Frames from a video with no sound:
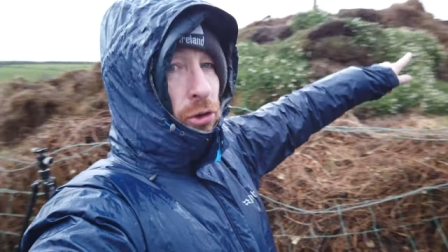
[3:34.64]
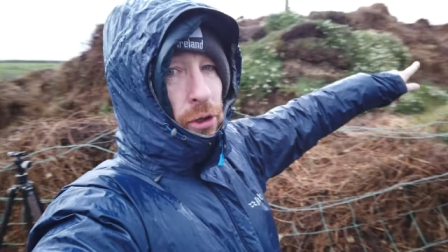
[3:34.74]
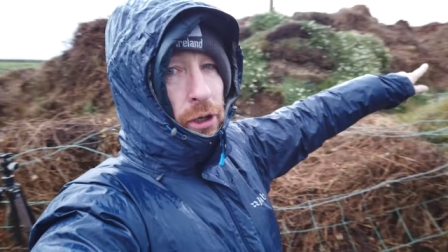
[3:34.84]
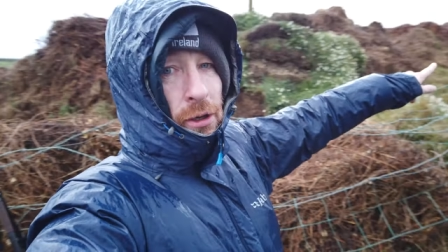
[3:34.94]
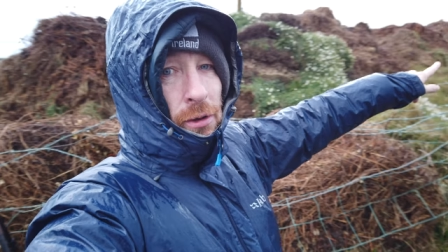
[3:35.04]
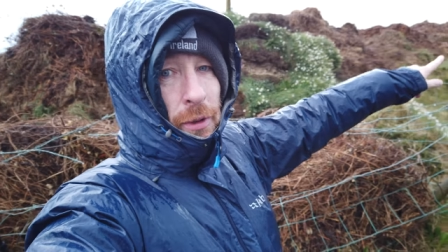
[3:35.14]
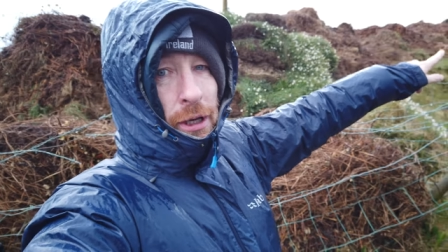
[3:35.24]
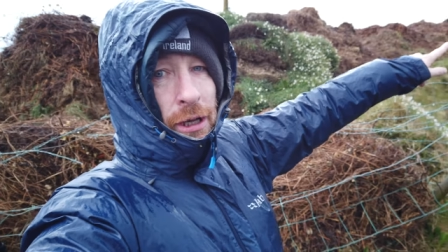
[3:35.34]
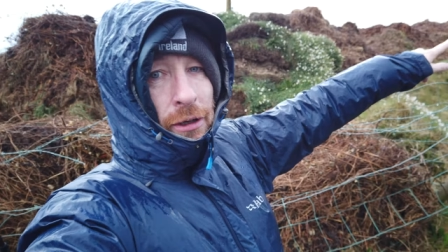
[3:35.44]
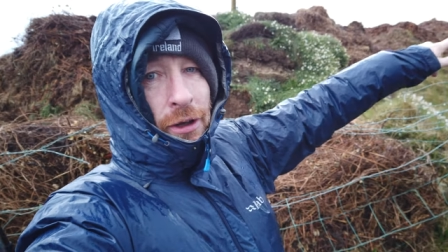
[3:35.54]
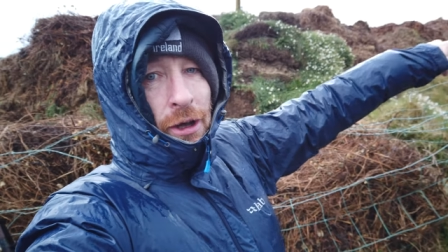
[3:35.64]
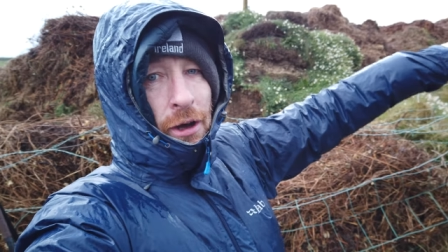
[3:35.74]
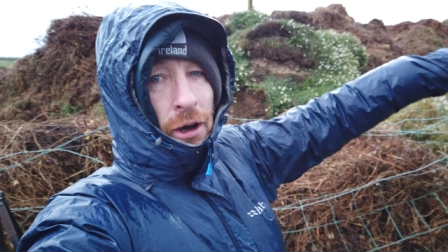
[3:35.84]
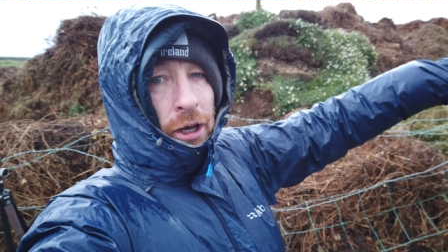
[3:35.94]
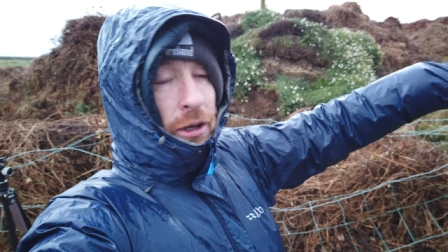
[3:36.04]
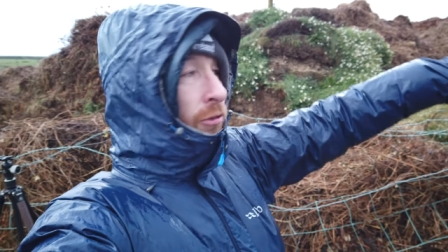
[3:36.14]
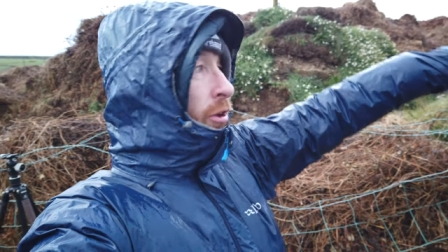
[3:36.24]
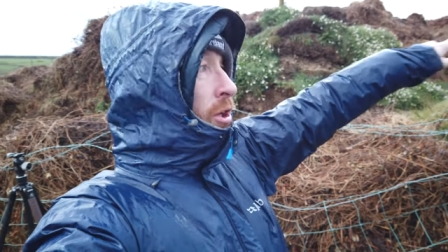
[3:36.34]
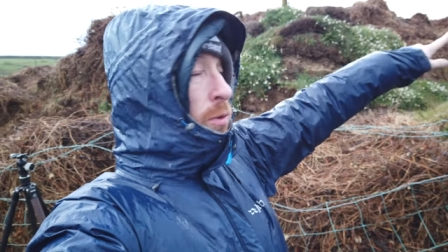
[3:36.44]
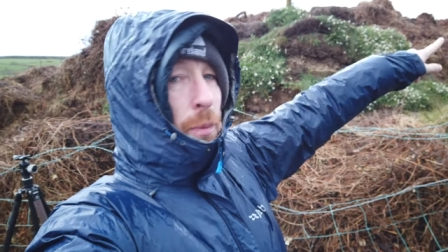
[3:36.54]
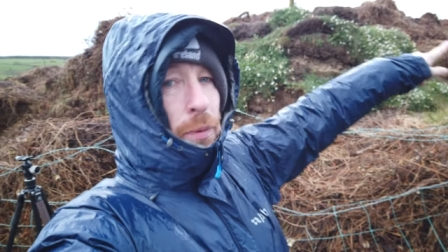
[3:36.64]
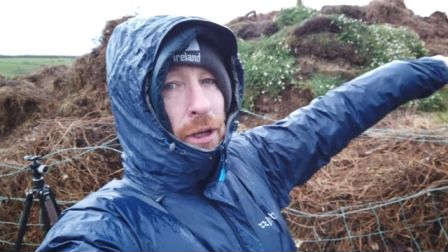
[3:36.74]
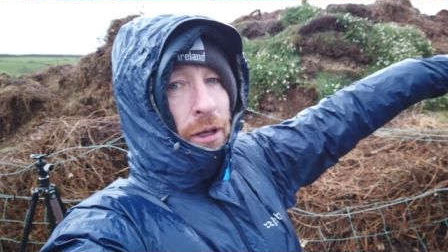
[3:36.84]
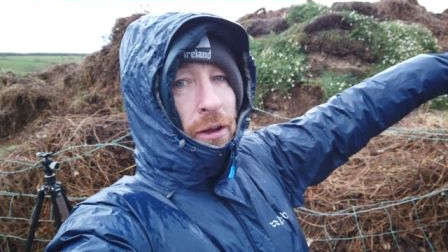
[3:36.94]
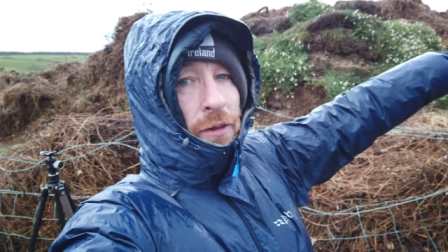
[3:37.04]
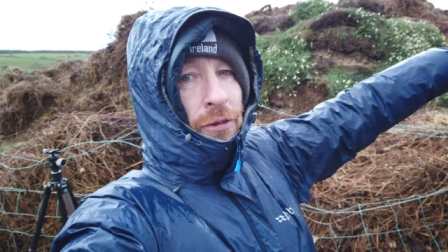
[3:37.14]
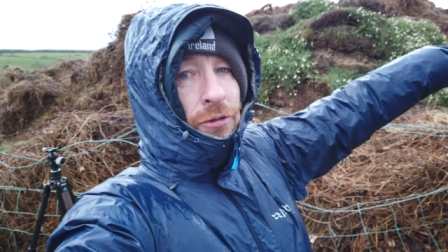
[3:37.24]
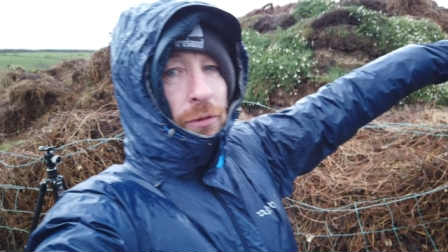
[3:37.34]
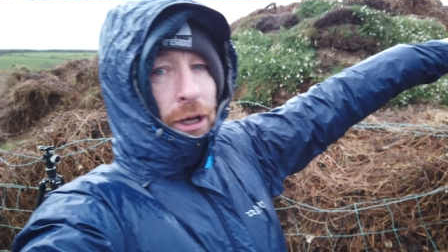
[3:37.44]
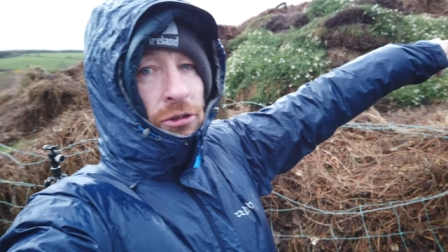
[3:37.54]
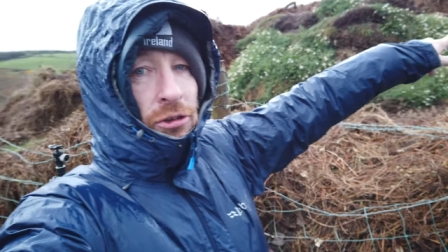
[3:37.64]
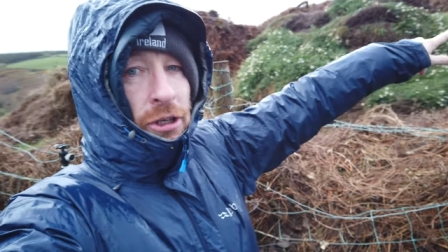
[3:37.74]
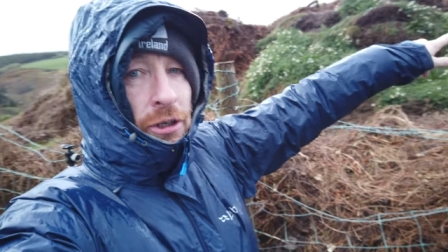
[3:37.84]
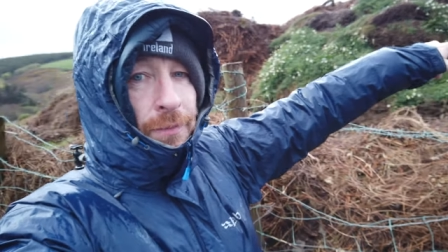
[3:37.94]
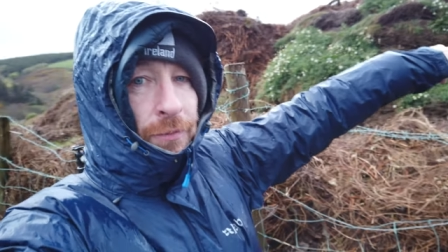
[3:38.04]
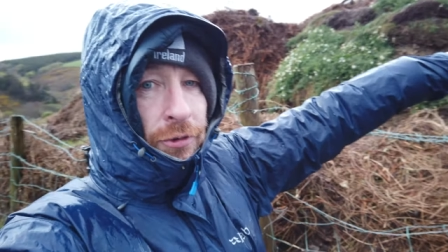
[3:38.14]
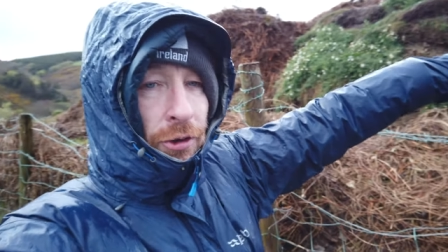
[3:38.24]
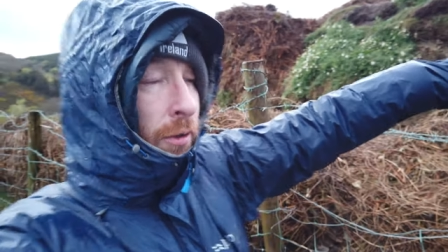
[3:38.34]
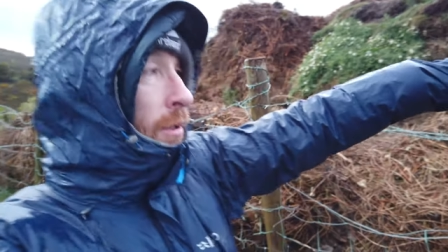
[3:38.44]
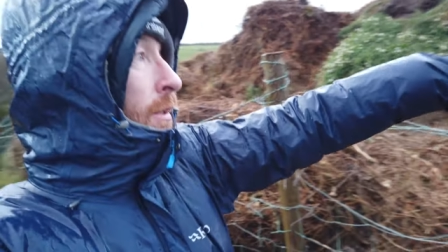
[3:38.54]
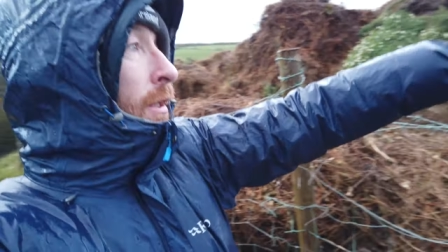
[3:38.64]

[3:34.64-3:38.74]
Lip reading: show you here at my hand, I continue up in this direction here. So,